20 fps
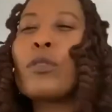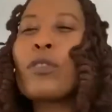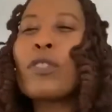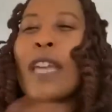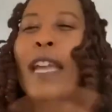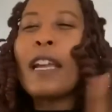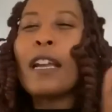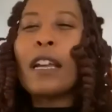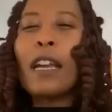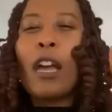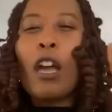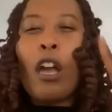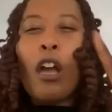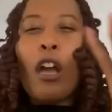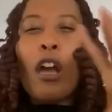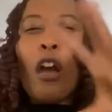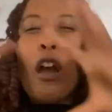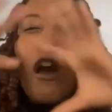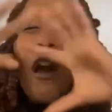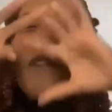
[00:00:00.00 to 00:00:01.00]
to think
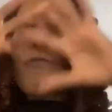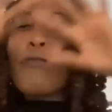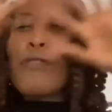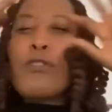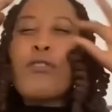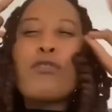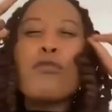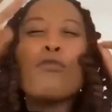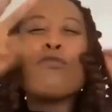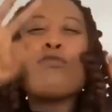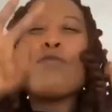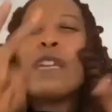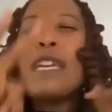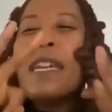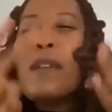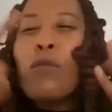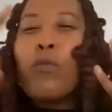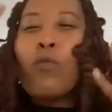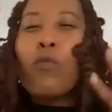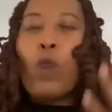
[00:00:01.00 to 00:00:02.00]
of
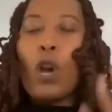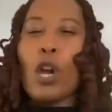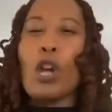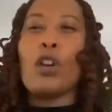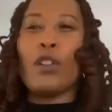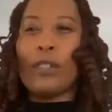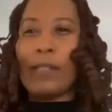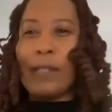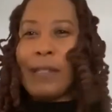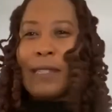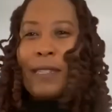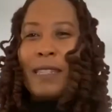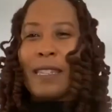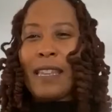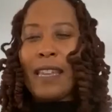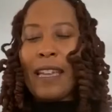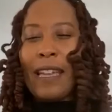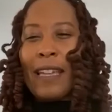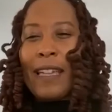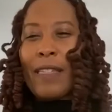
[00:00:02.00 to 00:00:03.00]
3 words
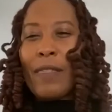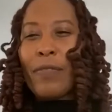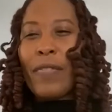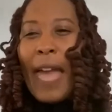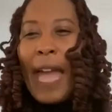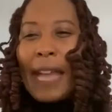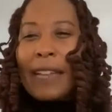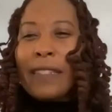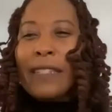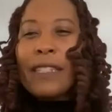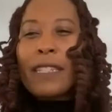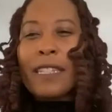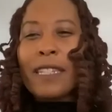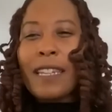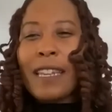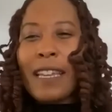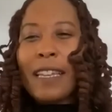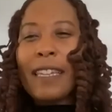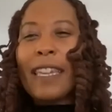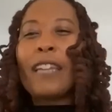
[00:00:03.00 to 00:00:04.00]
that
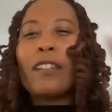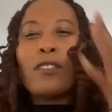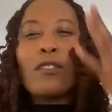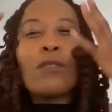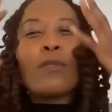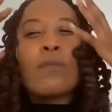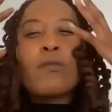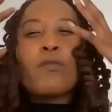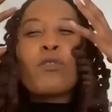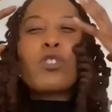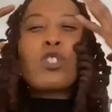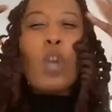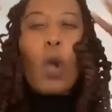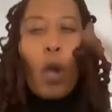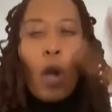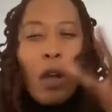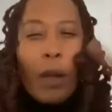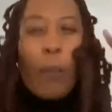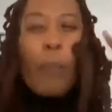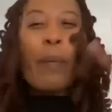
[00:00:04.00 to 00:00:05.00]
can
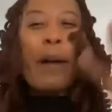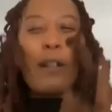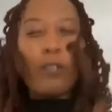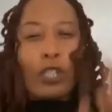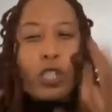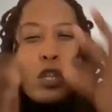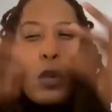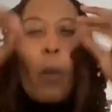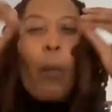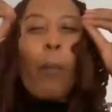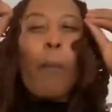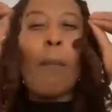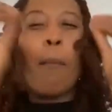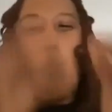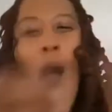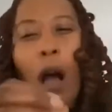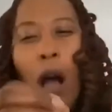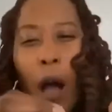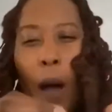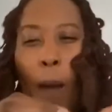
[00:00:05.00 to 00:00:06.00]
talk about your
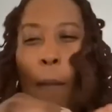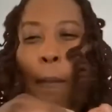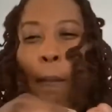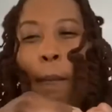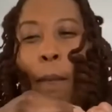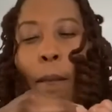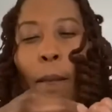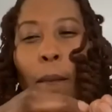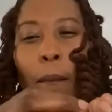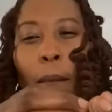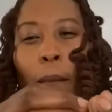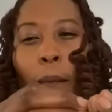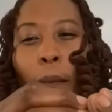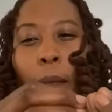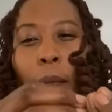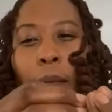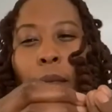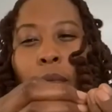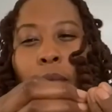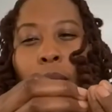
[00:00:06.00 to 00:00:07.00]
mom,
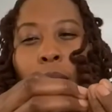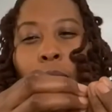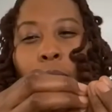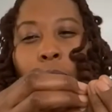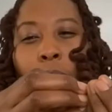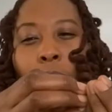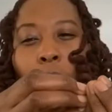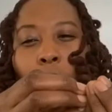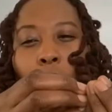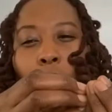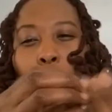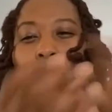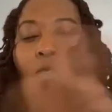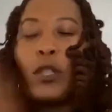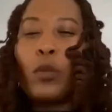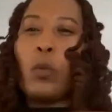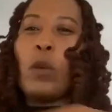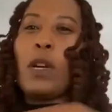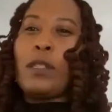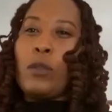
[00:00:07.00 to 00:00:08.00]

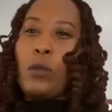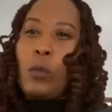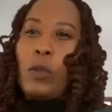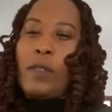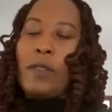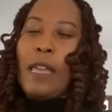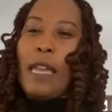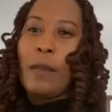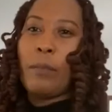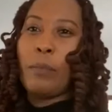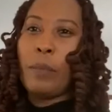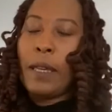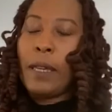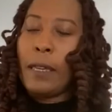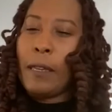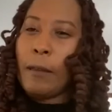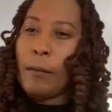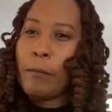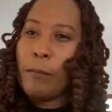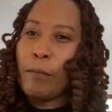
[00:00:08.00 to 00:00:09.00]
which ones would they
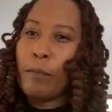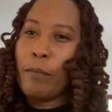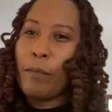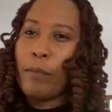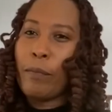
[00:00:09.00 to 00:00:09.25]
be?